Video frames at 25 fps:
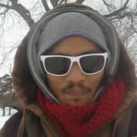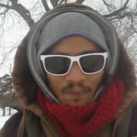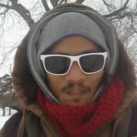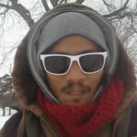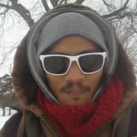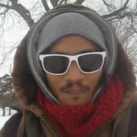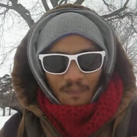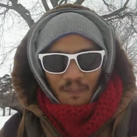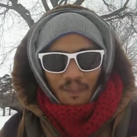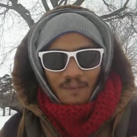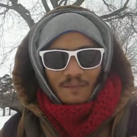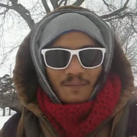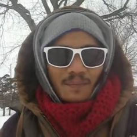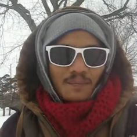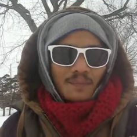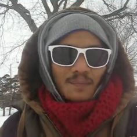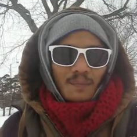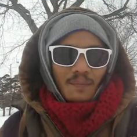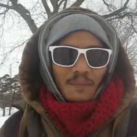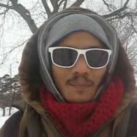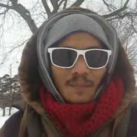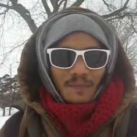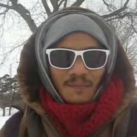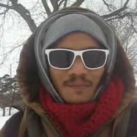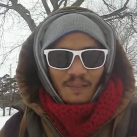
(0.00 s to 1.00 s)
I'm grateful
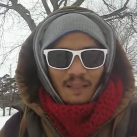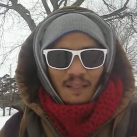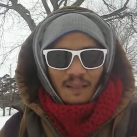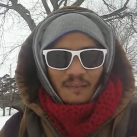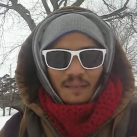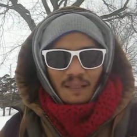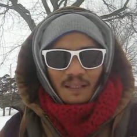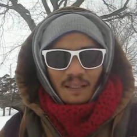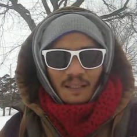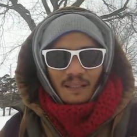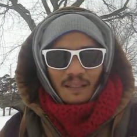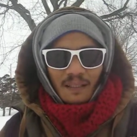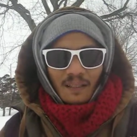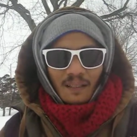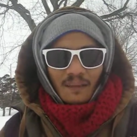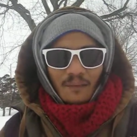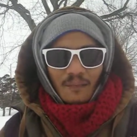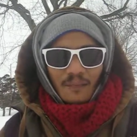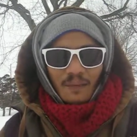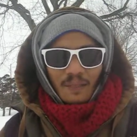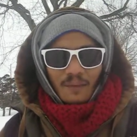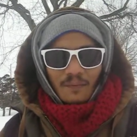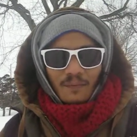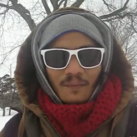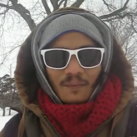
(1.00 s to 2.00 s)
for my family. I'm
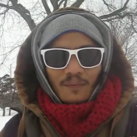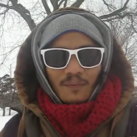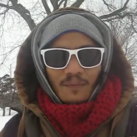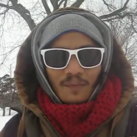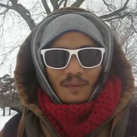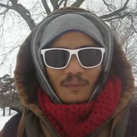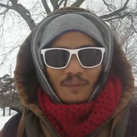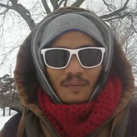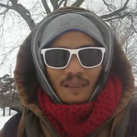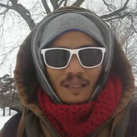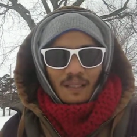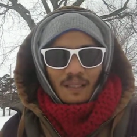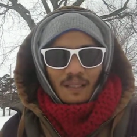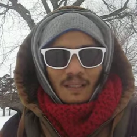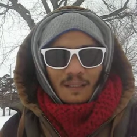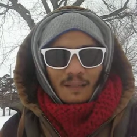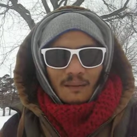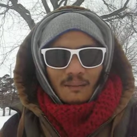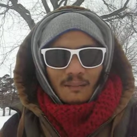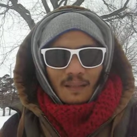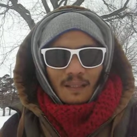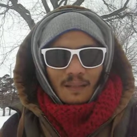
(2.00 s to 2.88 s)
grateful for my